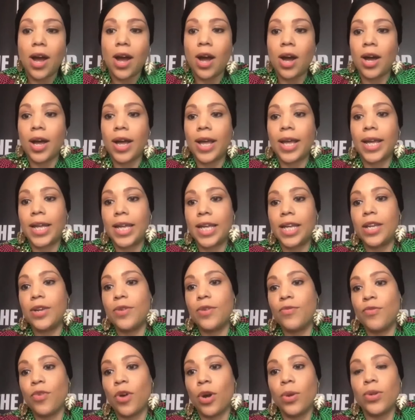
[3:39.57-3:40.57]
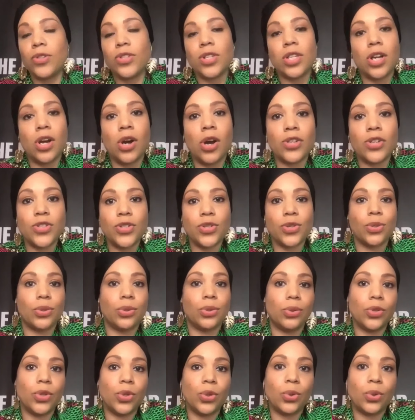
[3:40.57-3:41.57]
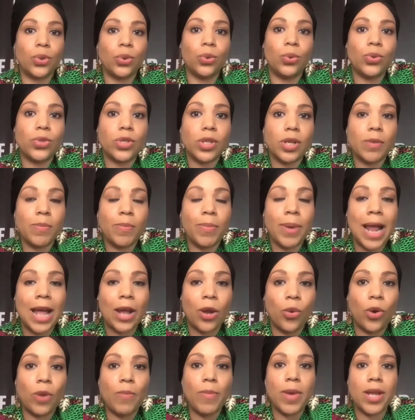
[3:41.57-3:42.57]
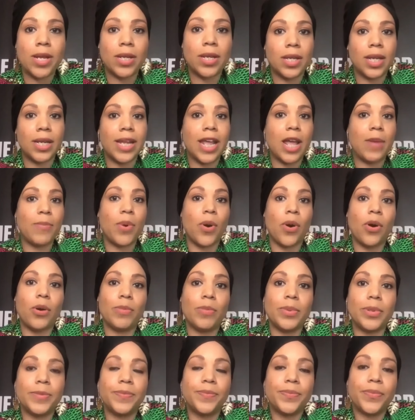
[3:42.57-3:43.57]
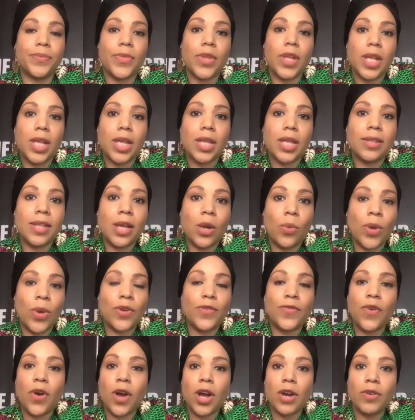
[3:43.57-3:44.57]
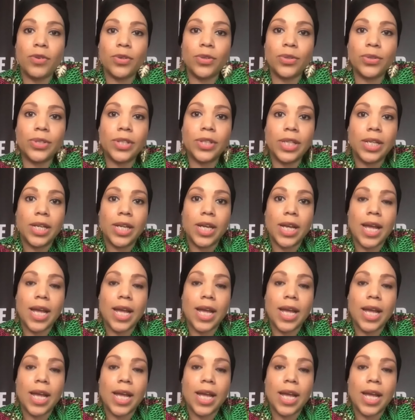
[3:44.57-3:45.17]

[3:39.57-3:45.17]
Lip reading: I wrote an article called Black Women and Hip Hop that went viral.